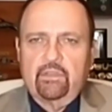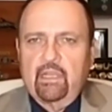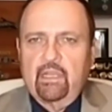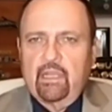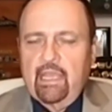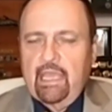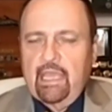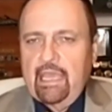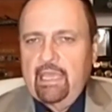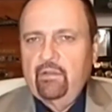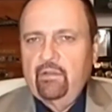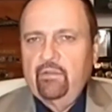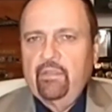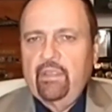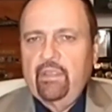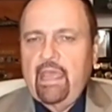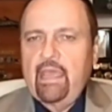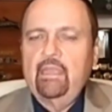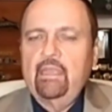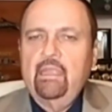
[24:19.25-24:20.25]
Can I handle
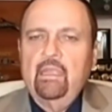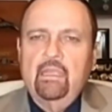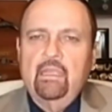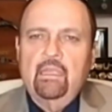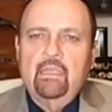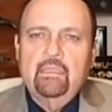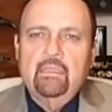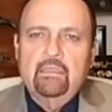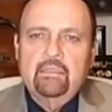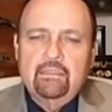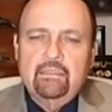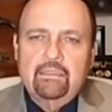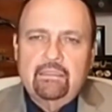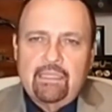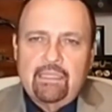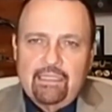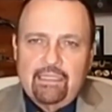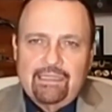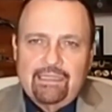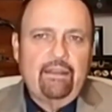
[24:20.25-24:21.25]
that?
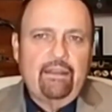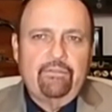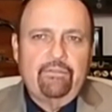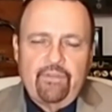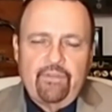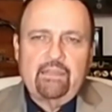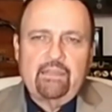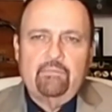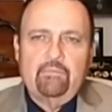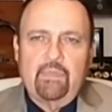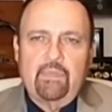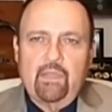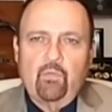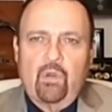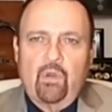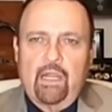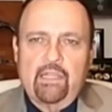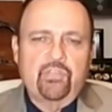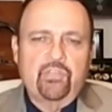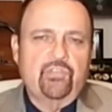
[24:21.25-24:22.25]
Did that affect
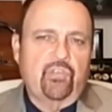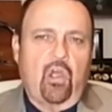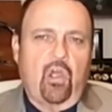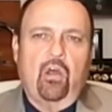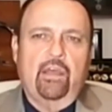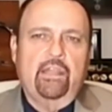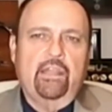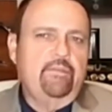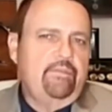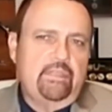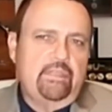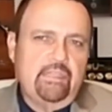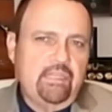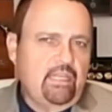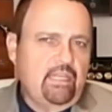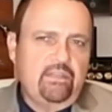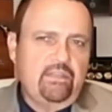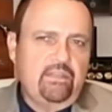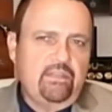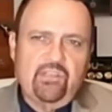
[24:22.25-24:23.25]
me, what I just saw?
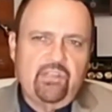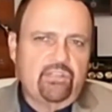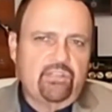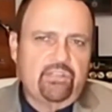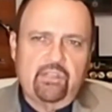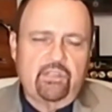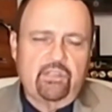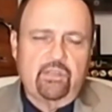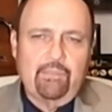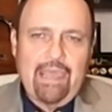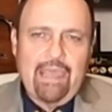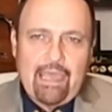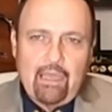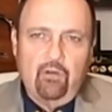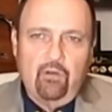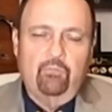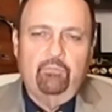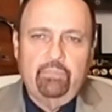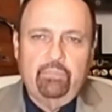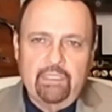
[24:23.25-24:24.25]
And if it did, just get
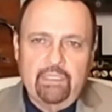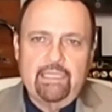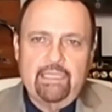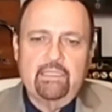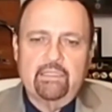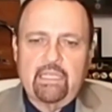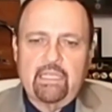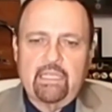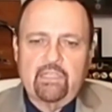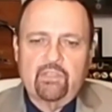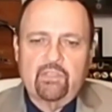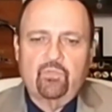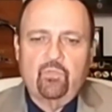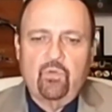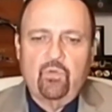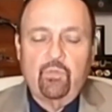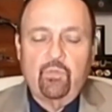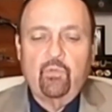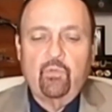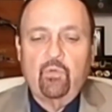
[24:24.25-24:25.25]
some help,
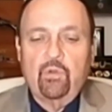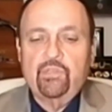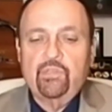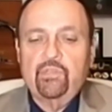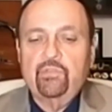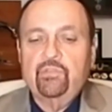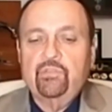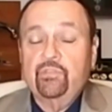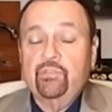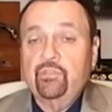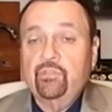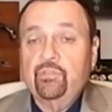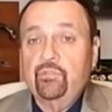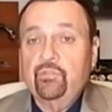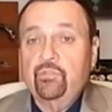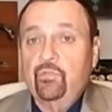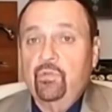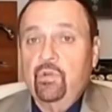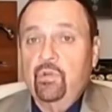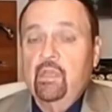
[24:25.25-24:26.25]
please. That's what we want you
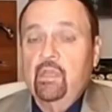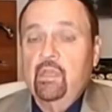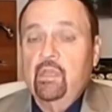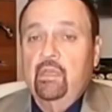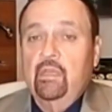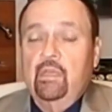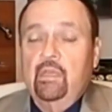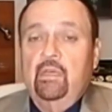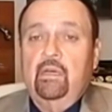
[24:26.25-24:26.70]
to do.